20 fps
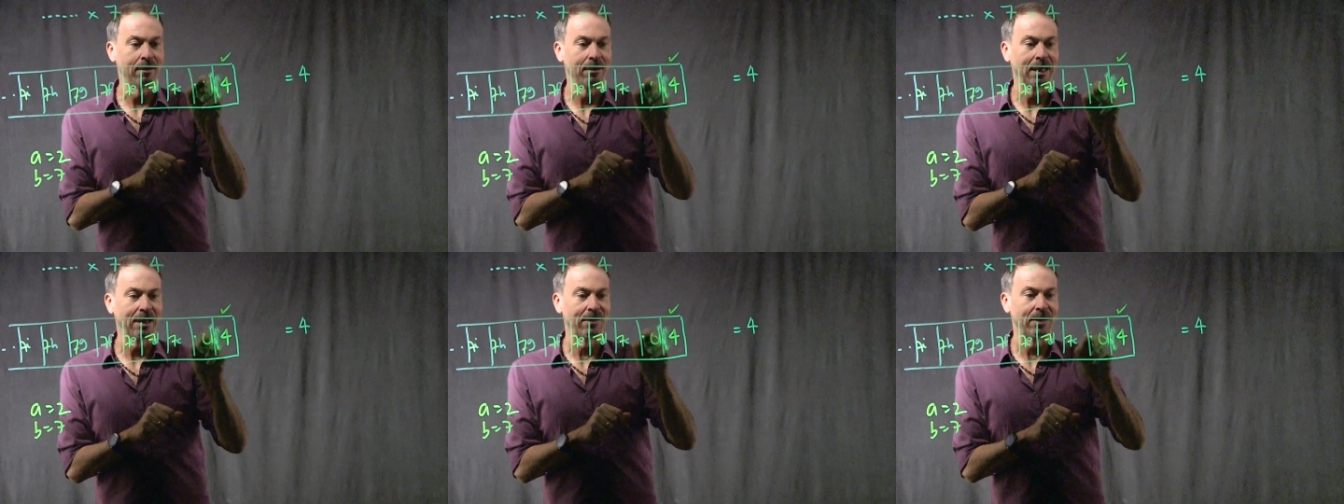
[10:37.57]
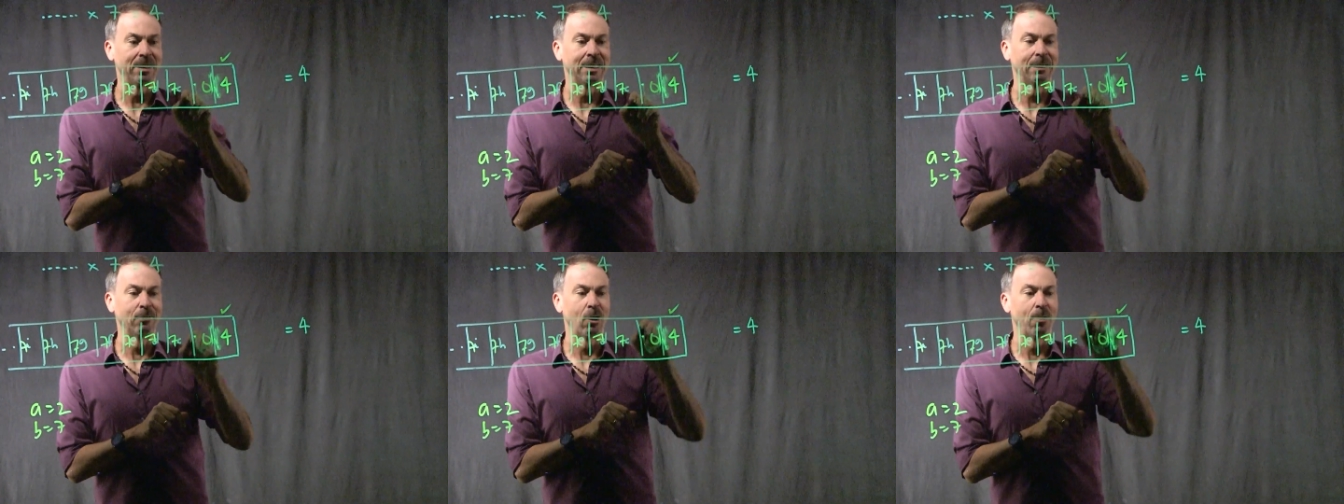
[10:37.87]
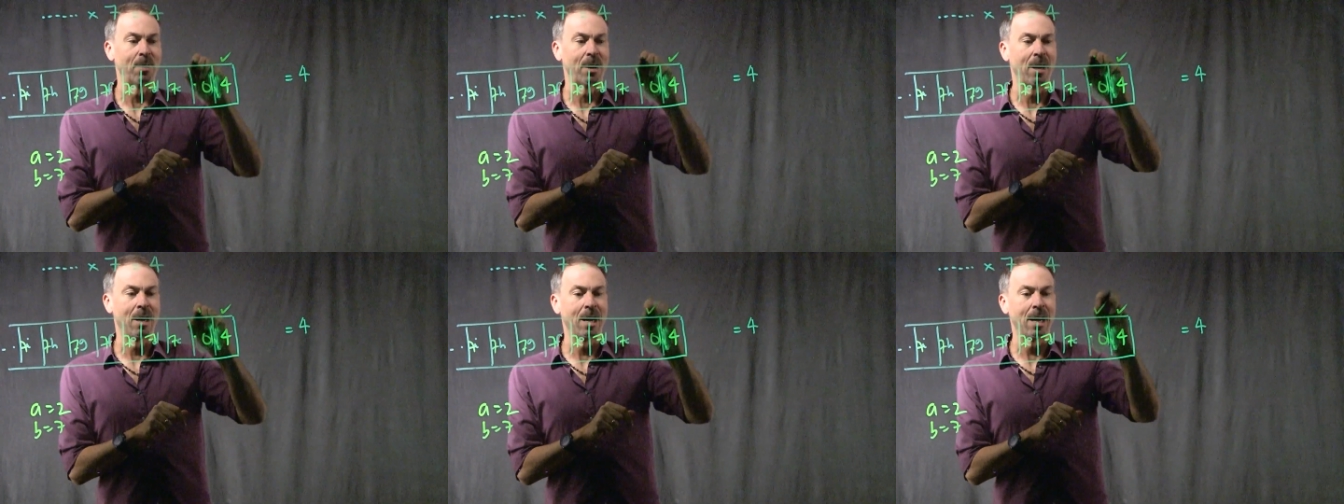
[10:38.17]
leaving 0
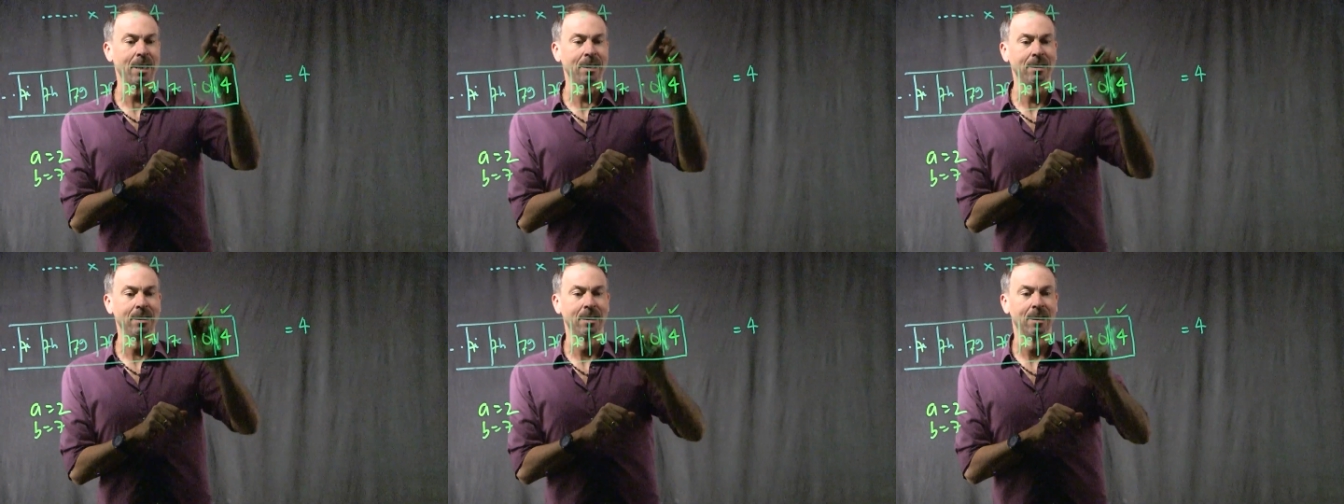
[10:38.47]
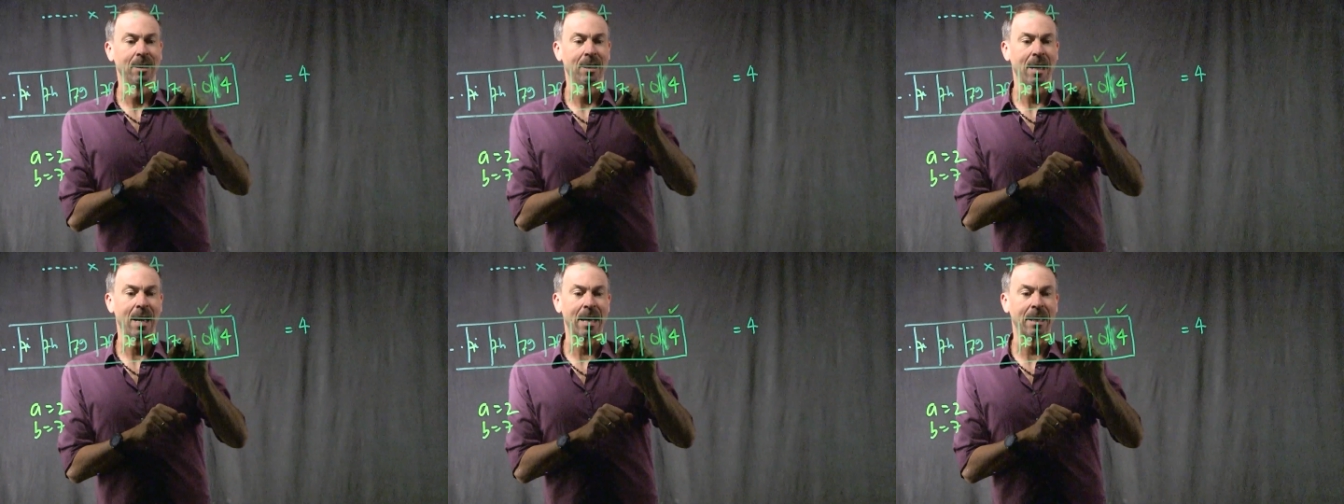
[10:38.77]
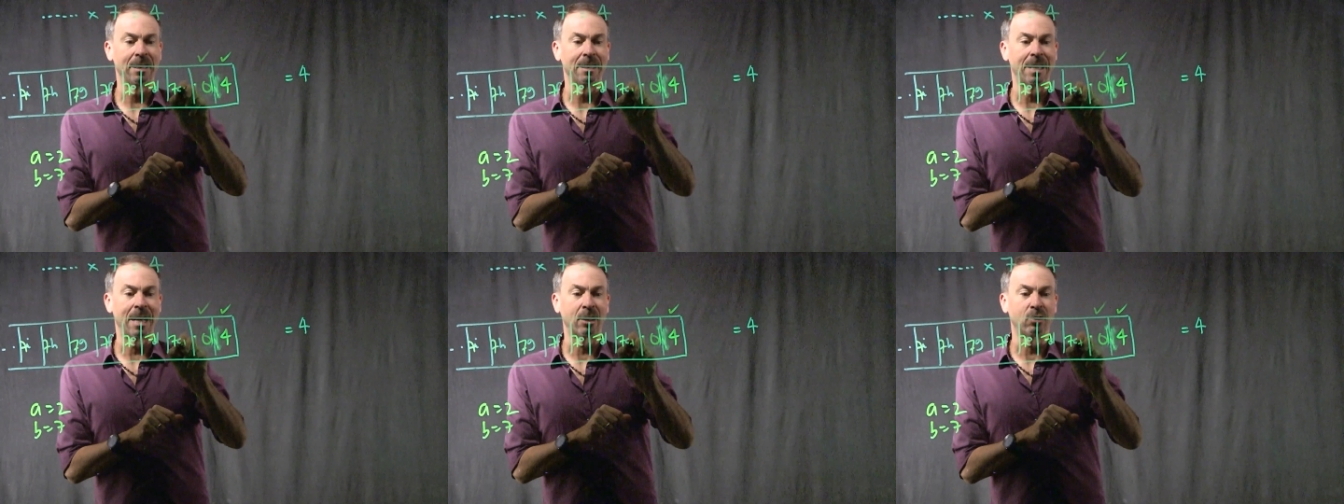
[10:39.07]
behind,
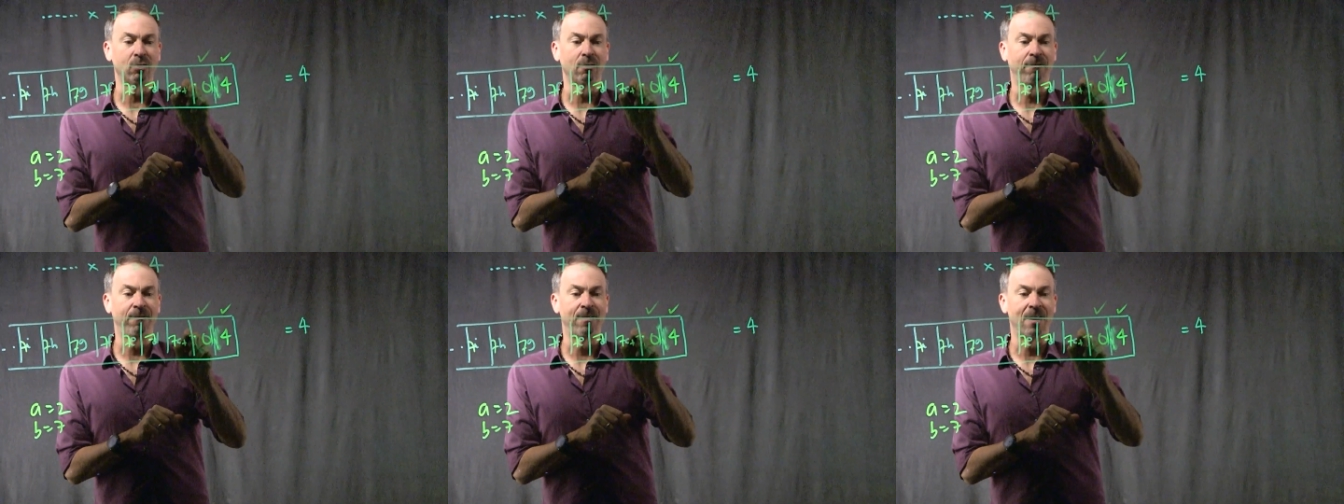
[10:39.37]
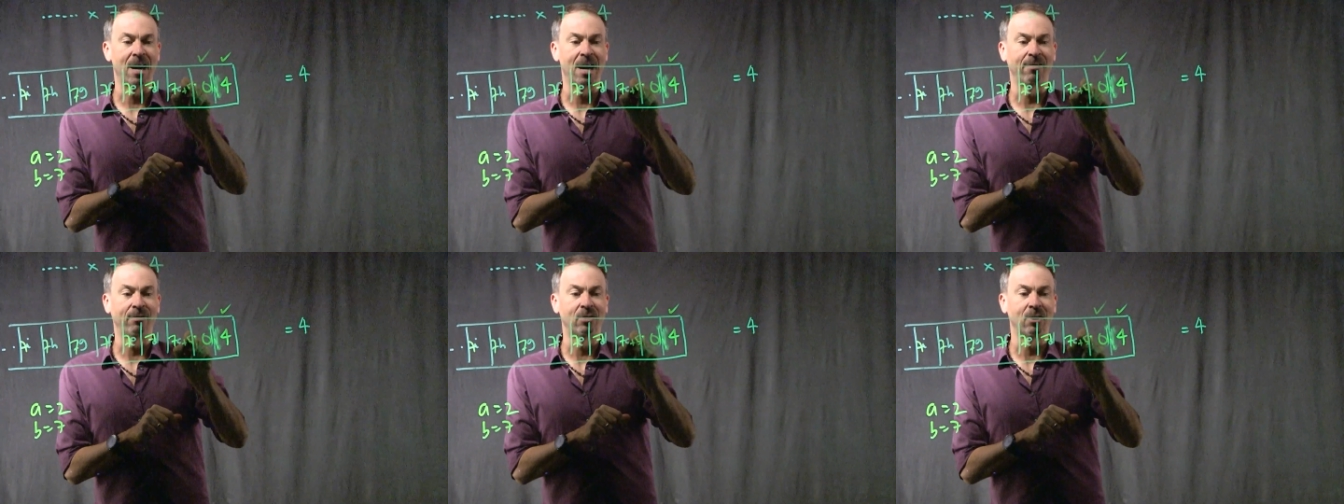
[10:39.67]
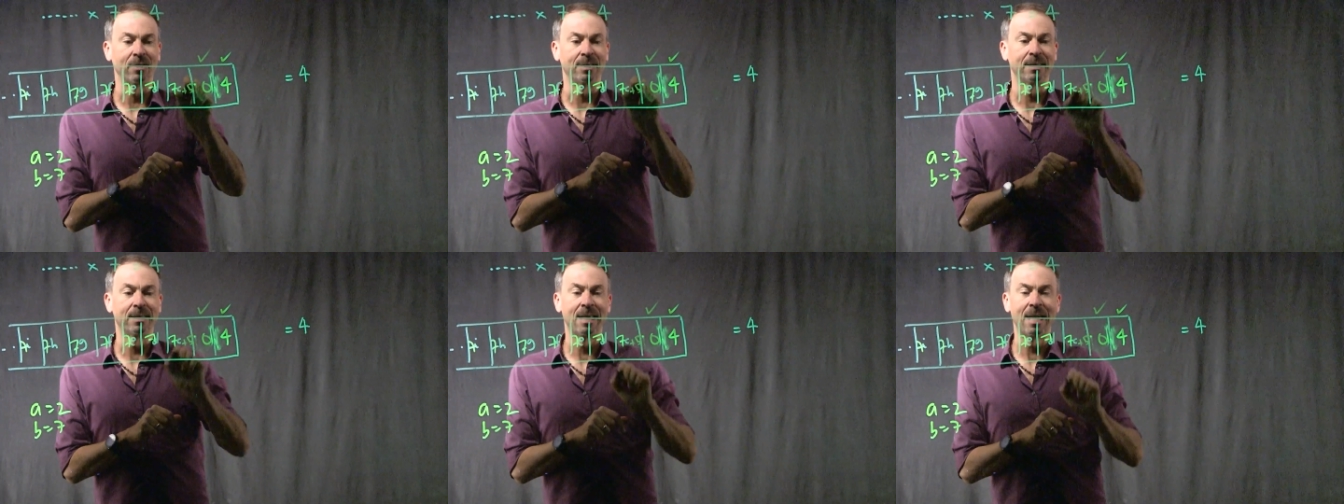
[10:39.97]
and an extra 5
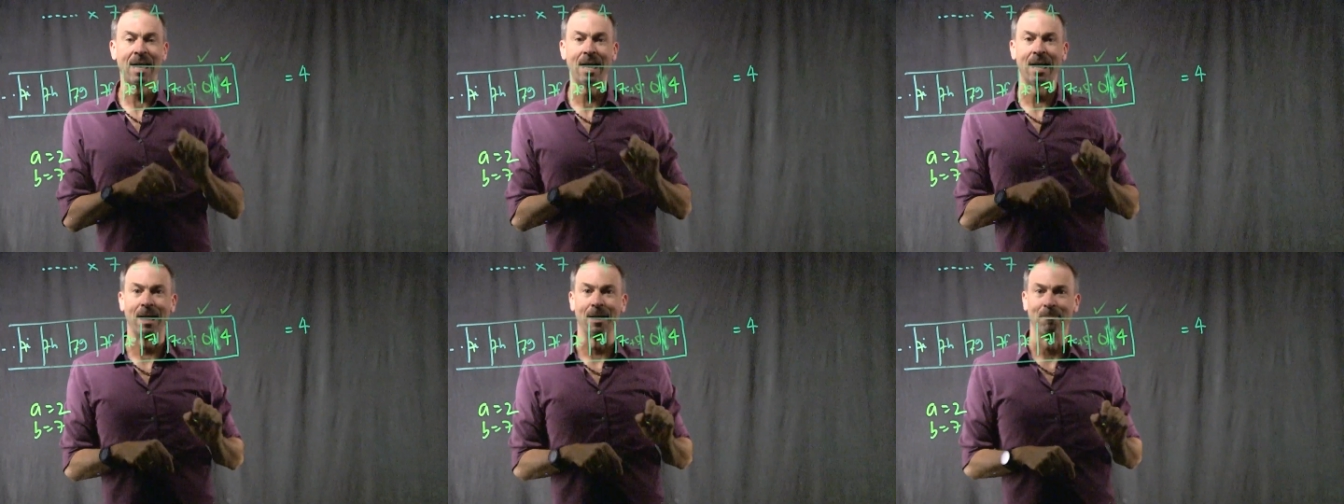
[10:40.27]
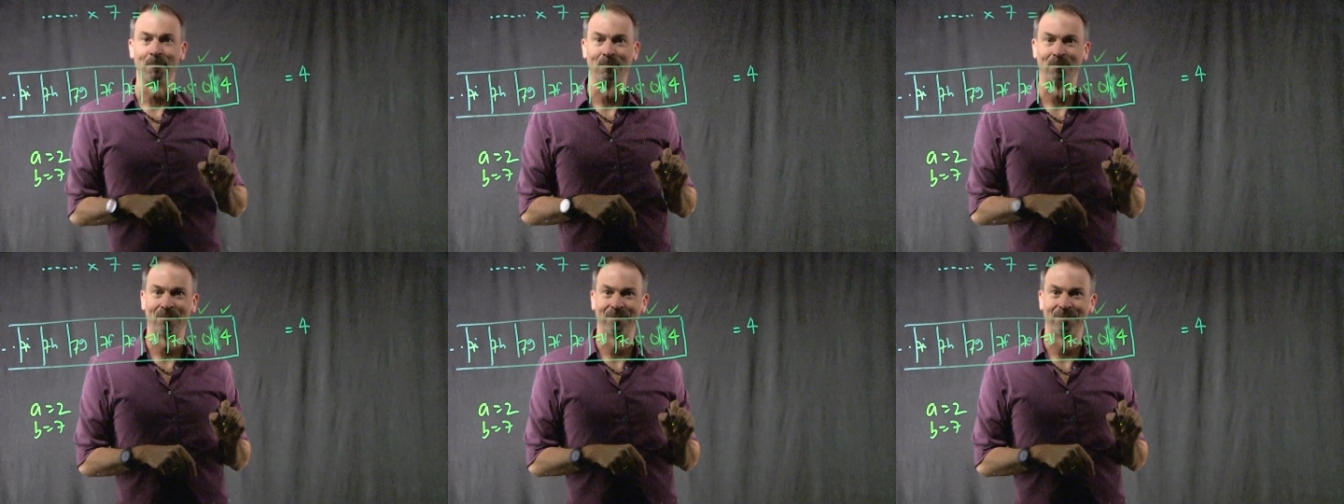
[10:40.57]
dots there.